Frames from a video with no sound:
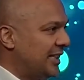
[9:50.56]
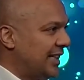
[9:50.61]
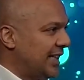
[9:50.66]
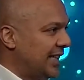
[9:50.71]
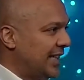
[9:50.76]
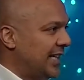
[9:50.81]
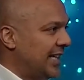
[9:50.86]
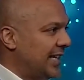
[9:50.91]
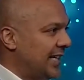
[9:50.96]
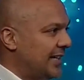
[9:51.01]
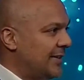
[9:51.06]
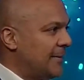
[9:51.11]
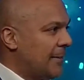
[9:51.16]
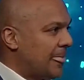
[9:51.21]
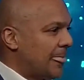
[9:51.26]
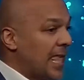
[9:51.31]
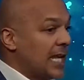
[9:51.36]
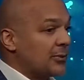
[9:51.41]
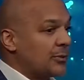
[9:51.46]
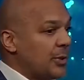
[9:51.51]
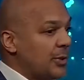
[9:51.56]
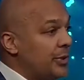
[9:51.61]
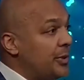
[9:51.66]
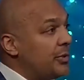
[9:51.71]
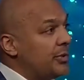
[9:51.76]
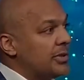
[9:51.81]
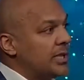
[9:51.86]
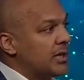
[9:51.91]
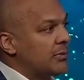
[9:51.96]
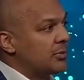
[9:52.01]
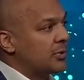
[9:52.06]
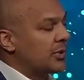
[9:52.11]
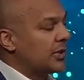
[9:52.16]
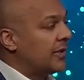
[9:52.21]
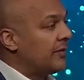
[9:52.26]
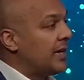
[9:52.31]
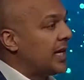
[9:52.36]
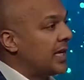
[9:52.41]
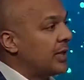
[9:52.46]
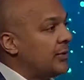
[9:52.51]
yeah, that's why we do a temporary
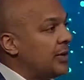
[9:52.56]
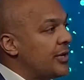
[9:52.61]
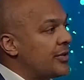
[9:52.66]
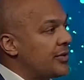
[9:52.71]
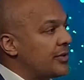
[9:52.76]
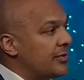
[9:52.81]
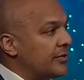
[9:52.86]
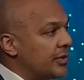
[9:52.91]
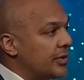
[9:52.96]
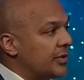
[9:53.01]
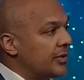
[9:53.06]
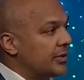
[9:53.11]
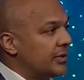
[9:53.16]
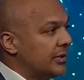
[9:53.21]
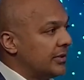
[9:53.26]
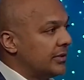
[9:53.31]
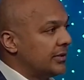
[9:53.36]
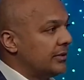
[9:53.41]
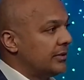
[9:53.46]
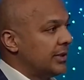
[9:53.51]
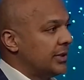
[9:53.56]
evaluation first. We do